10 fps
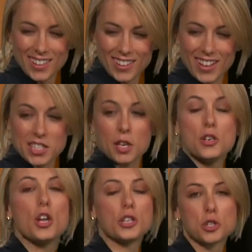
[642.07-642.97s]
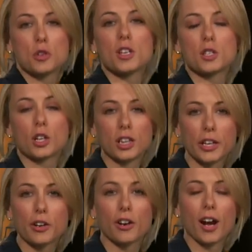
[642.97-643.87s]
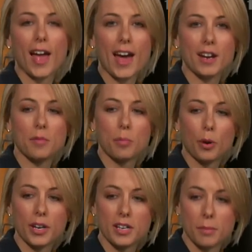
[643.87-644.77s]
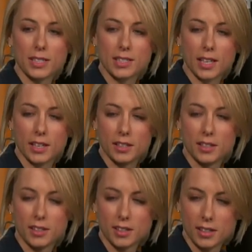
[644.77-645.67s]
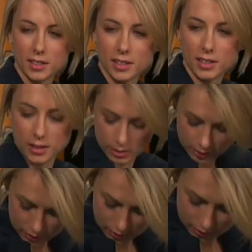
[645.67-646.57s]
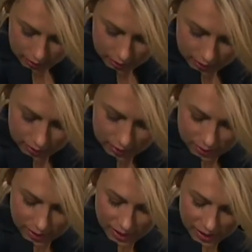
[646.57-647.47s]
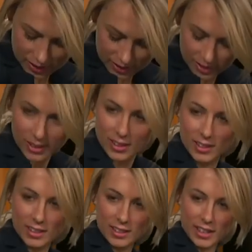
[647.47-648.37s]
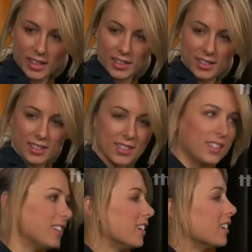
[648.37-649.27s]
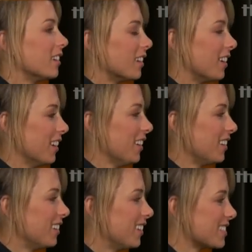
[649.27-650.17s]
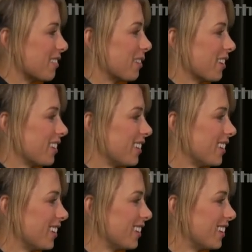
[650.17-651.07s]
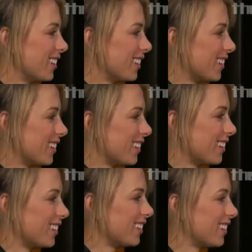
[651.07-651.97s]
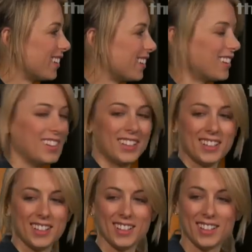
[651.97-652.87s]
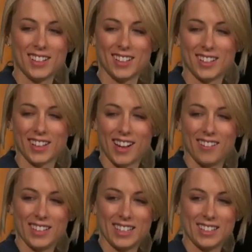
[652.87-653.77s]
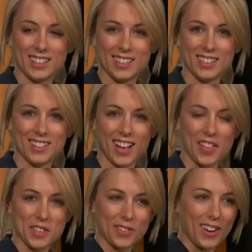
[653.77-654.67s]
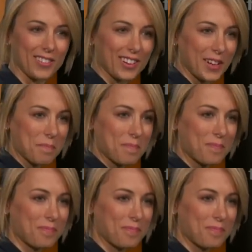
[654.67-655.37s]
It's, a, it? it's, it's glitter. I had it put into my skin. You have a glitter tattoo? Yeah. For real? Yeah. That lasts there forever? Uh-huh. Is you got weird? one. No, the girl in the girl in my class, that's her business. I got Tit one. for tat. Are you serious? Forever. Yep.